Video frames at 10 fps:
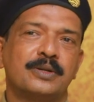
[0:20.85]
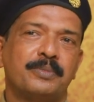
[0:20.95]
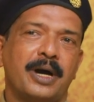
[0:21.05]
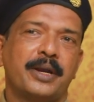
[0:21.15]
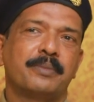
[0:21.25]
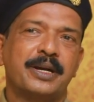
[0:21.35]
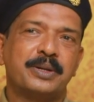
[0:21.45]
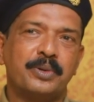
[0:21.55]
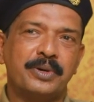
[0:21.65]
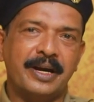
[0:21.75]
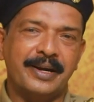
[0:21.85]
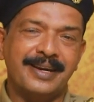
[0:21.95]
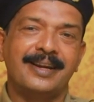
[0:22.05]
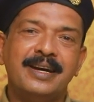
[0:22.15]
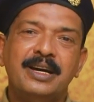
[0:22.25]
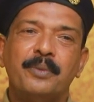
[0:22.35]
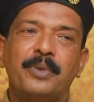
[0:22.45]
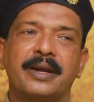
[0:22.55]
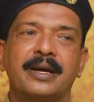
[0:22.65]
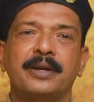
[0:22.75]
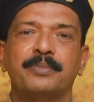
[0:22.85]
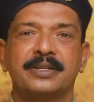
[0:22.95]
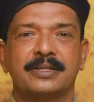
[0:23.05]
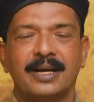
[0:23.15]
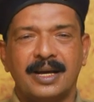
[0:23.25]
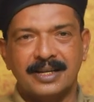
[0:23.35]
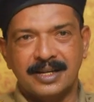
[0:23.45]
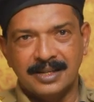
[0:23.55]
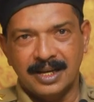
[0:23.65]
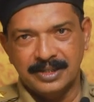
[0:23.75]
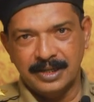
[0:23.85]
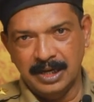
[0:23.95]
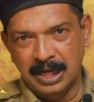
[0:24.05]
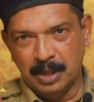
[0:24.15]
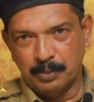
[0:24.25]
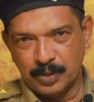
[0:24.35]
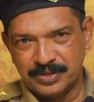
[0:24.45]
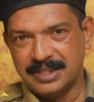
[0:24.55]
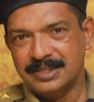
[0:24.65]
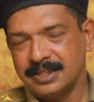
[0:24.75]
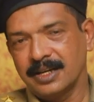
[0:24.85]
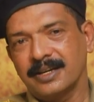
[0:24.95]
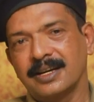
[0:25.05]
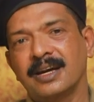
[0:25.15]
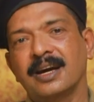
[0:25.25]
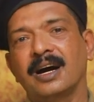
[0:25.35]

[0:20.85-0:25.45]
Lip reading: Paramadikum, a daily Parayan, but you know, the procedure.